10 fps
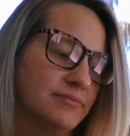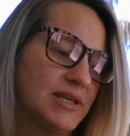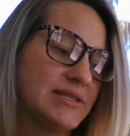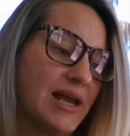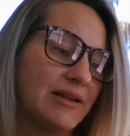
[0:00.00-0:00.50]

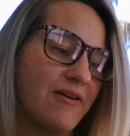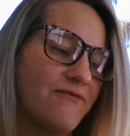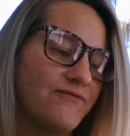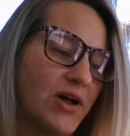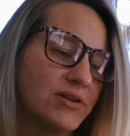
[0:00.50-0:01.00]
Stanley
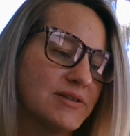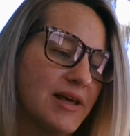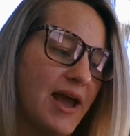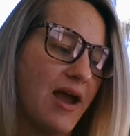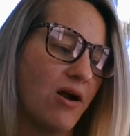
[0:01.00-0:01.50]
felt
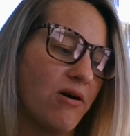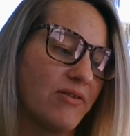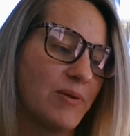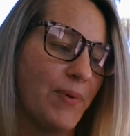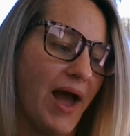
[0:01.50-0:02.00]
the hair
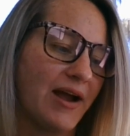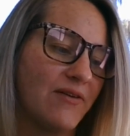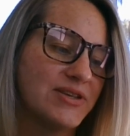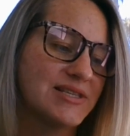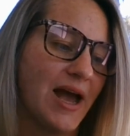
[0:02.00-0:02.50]
on the back of
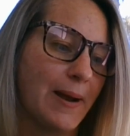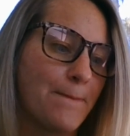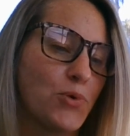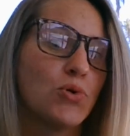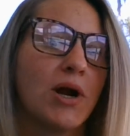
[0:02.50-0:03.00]
his neck
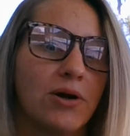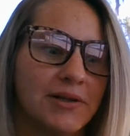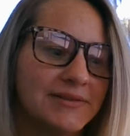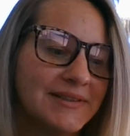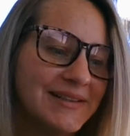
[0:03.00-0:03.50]

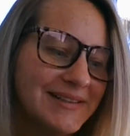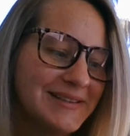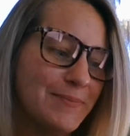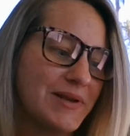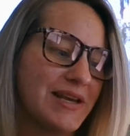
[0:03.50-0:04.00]
prickle
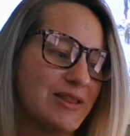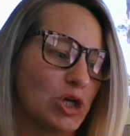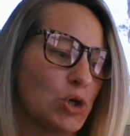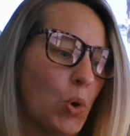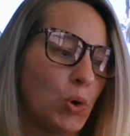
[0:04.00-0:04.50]
beneath the
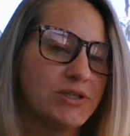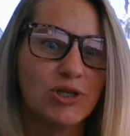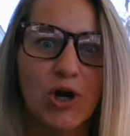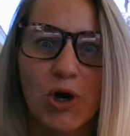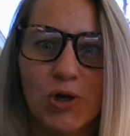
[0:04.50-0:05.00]
golden
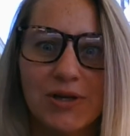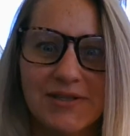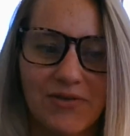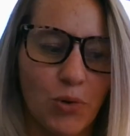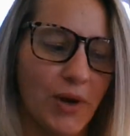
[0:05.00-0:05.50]
curls
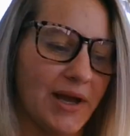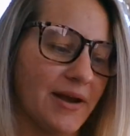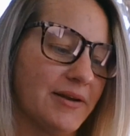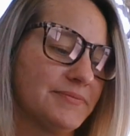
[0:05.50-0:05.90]
of the wig.